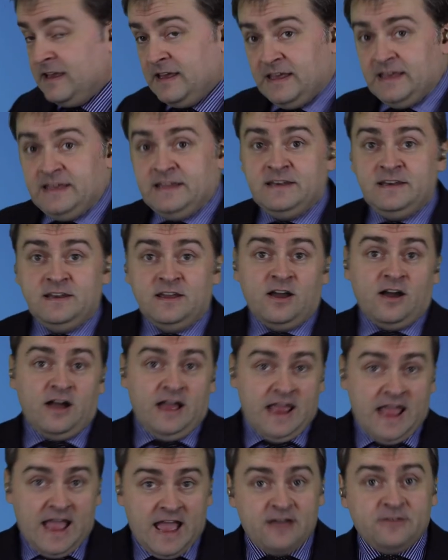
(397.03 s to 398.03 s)
In
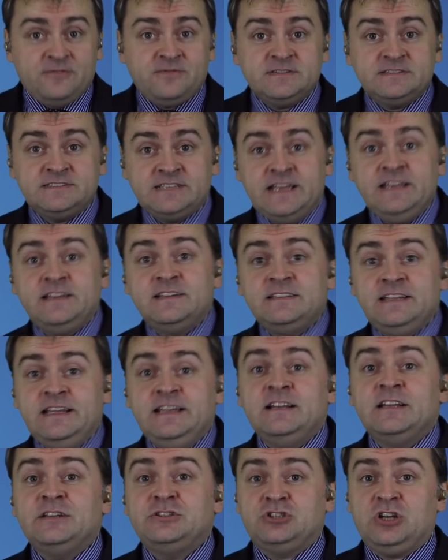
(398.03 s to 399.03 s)
I have taken
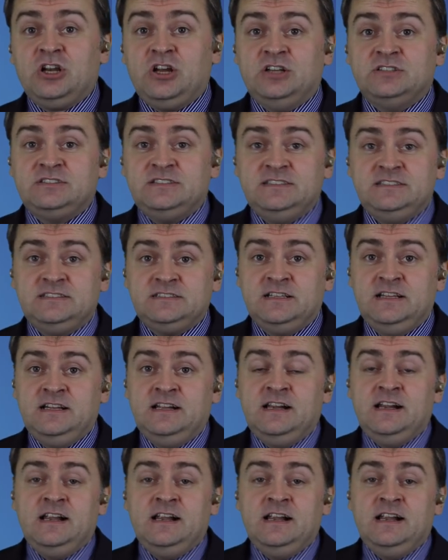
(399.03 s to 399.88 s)
English classes,